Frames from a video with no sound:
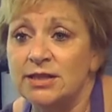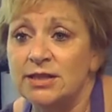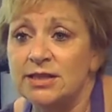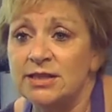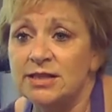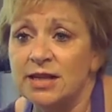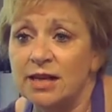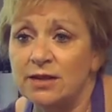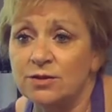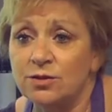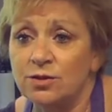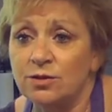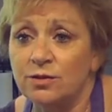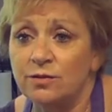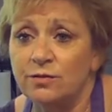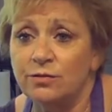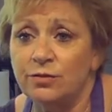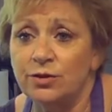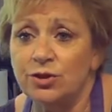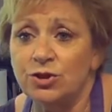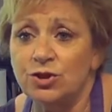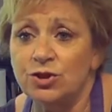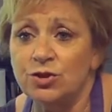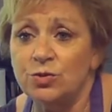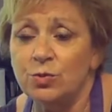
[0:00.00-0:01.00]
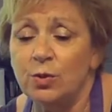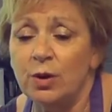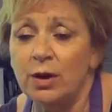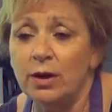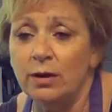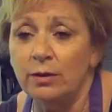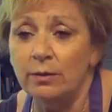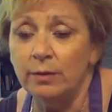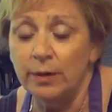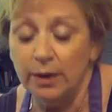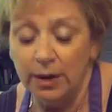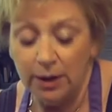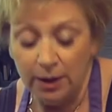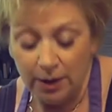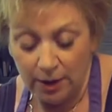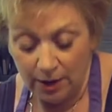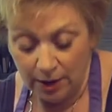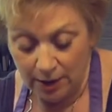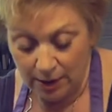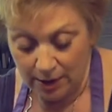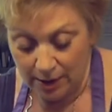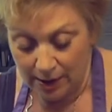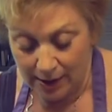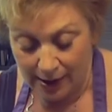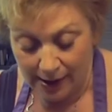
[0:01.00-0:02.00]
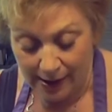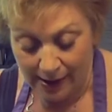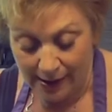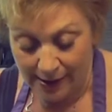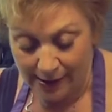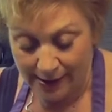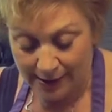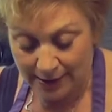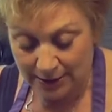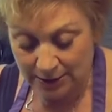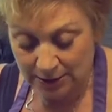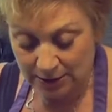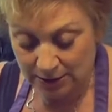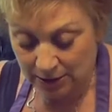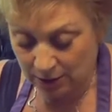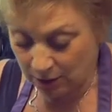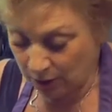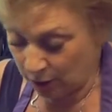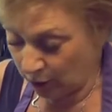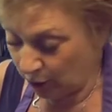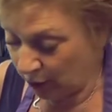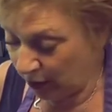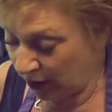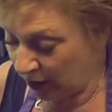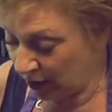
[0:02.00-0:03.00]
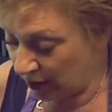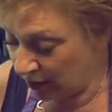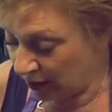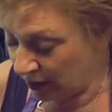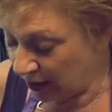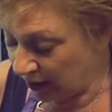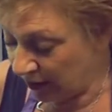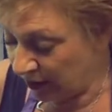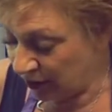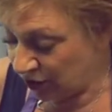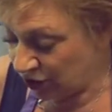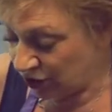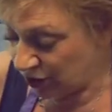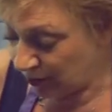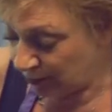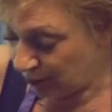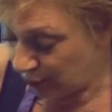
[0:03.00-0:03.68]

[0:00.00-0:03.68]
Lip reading: tins out of the fridge as well. And we are going to